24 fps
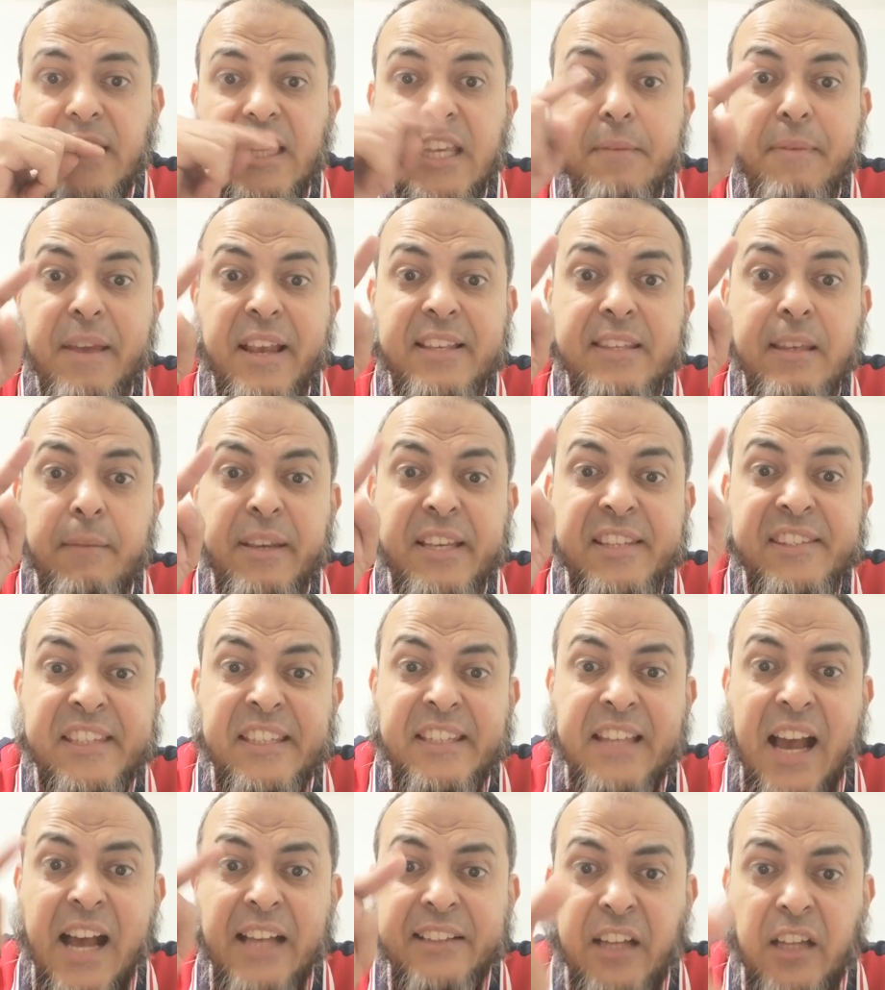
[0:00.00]
He makes the big
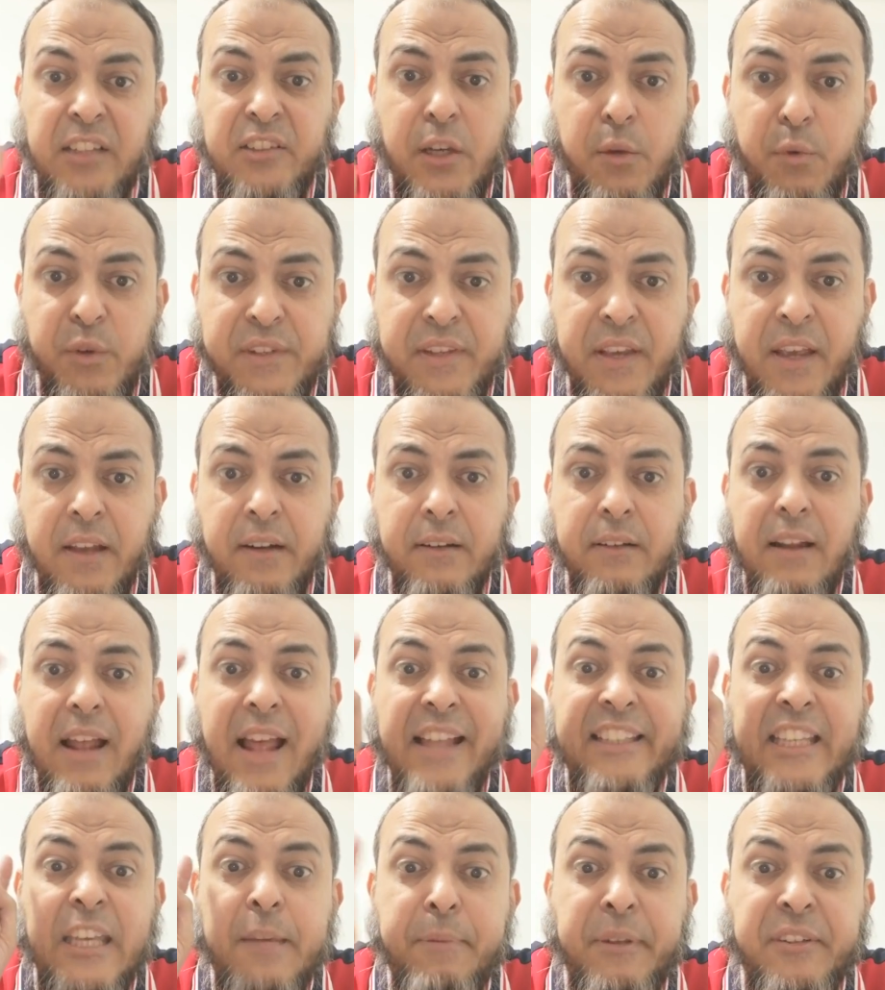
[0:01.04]
sin adultery with her,
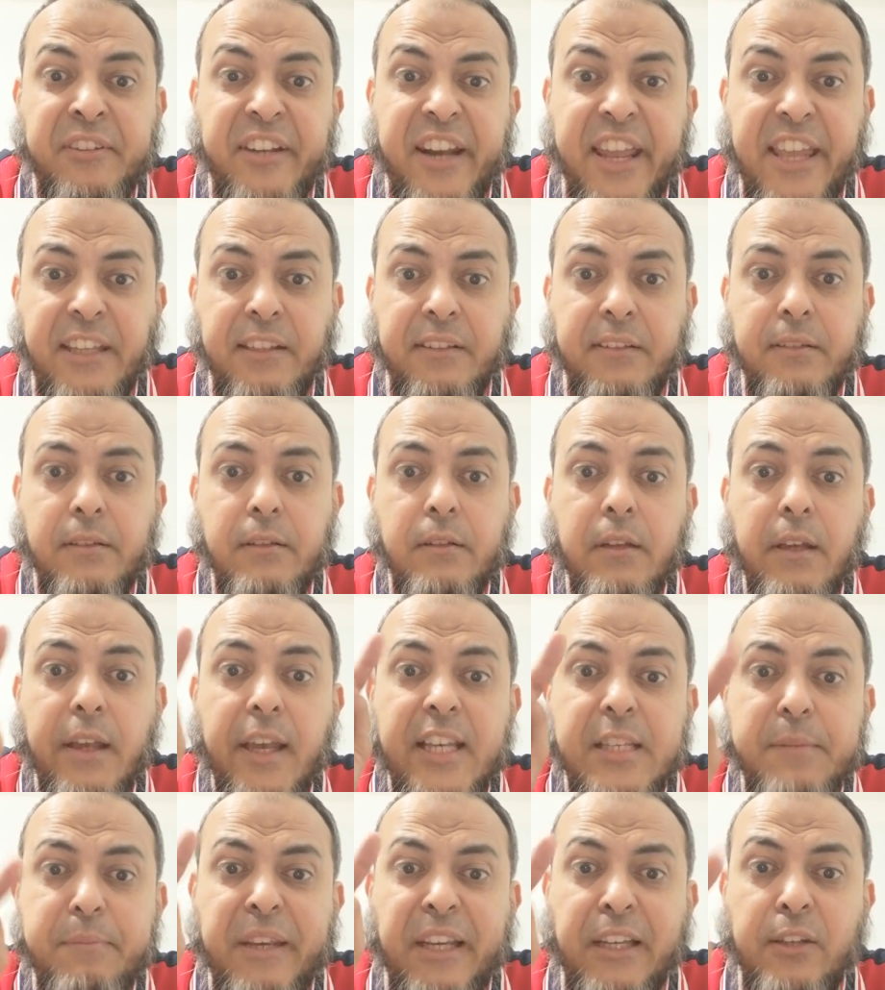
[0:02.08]
and he betrayed
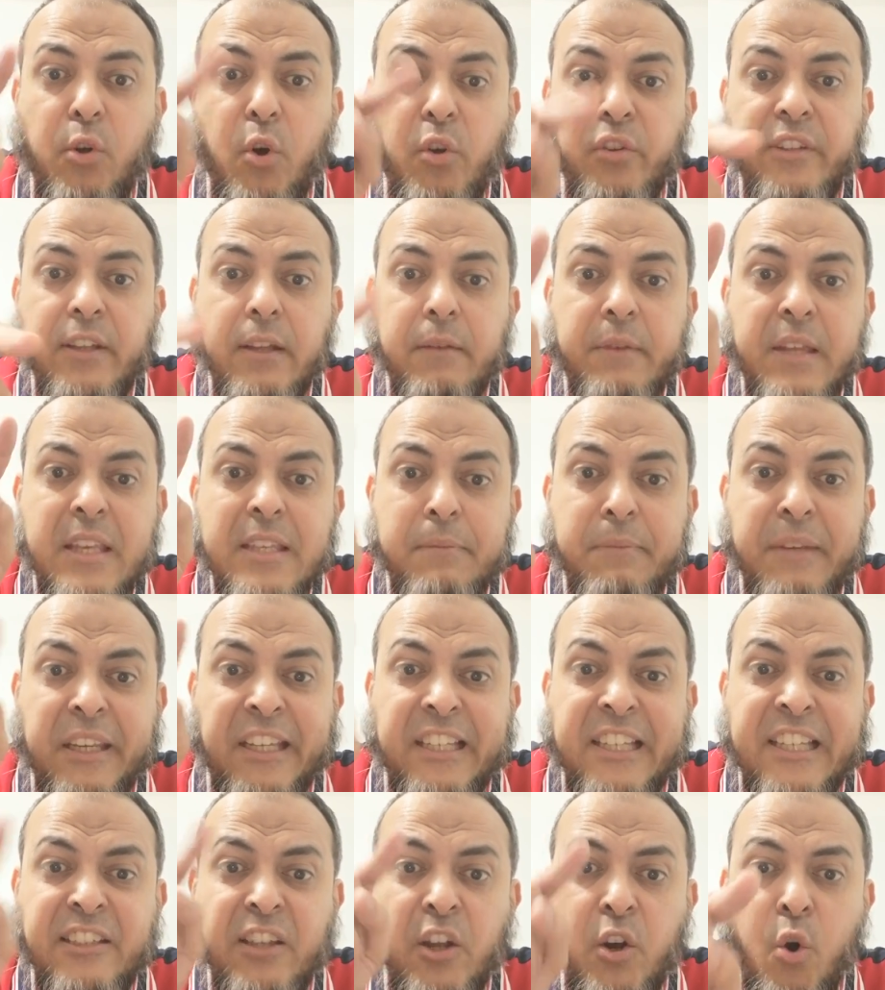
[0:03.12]
his big lord, his big
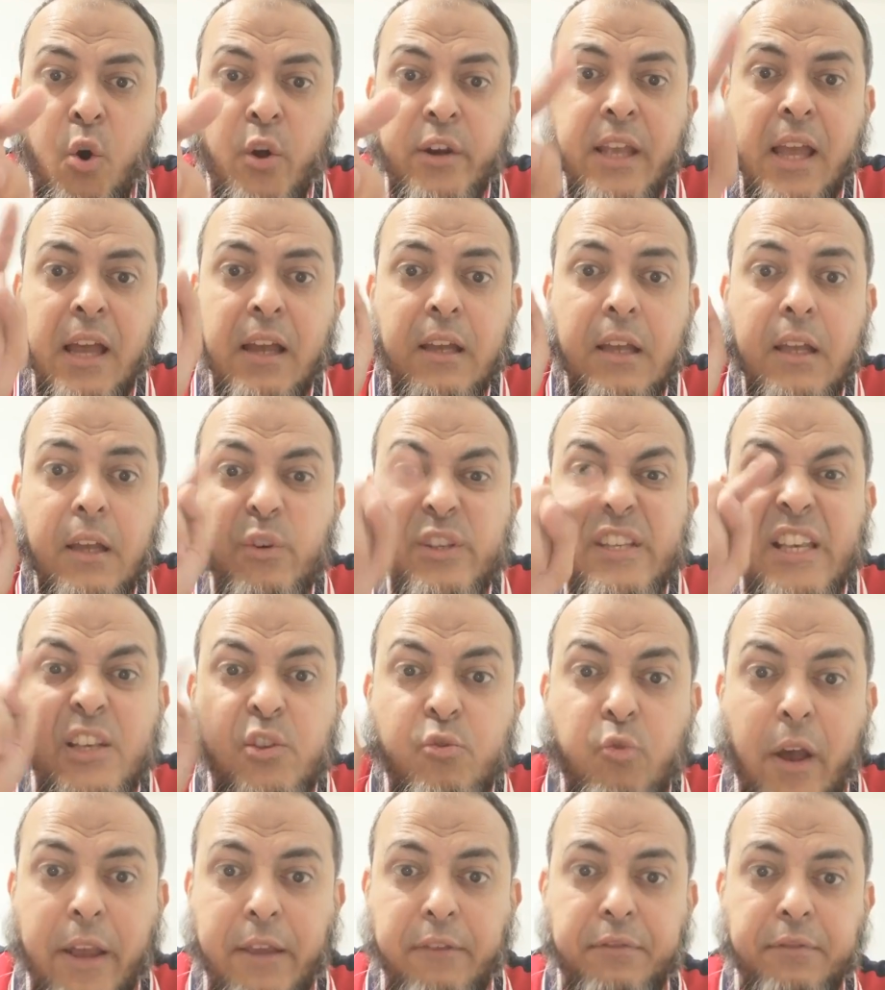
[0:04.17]
leader Oria with
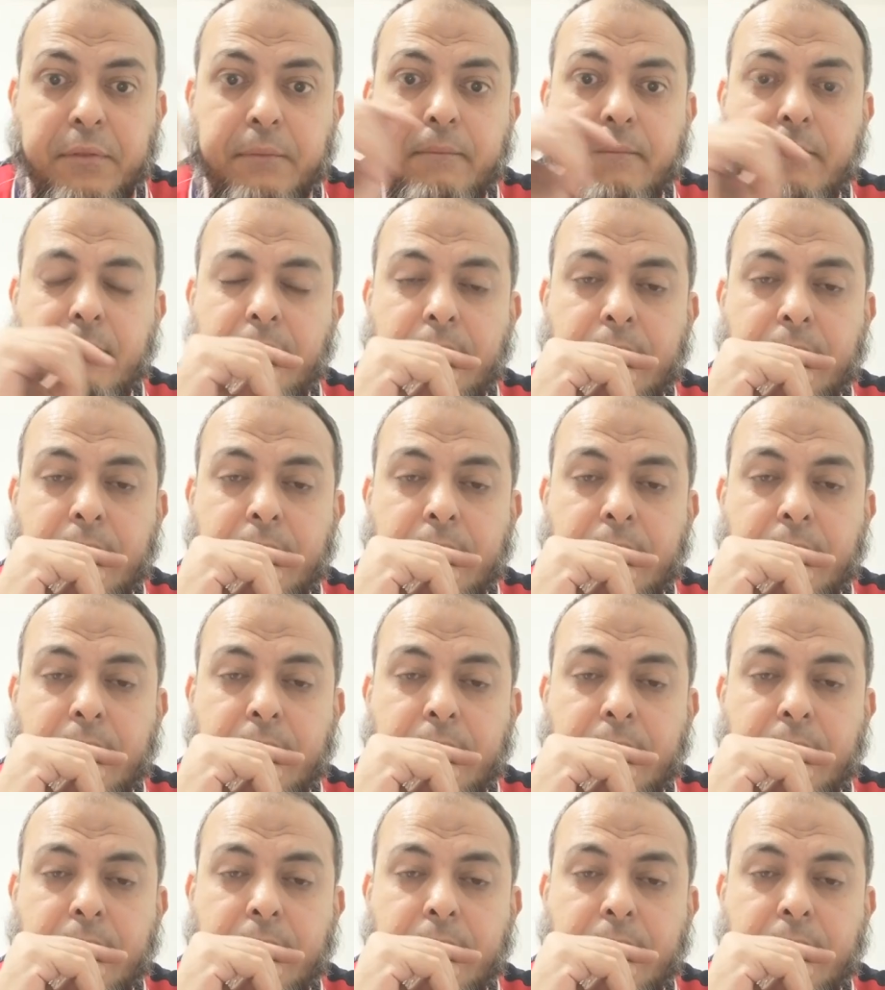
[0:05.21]
his wife,